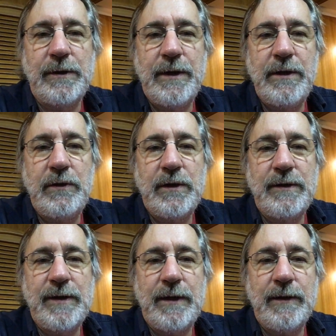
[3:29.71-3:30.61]
and then you can
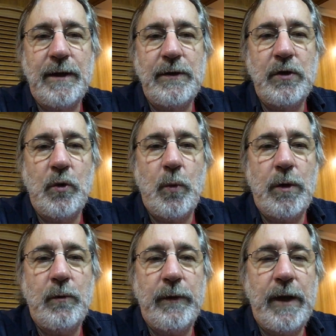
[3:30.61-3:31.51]
take that and you can
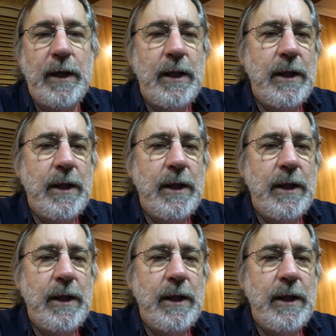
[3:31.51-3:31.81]
work with it.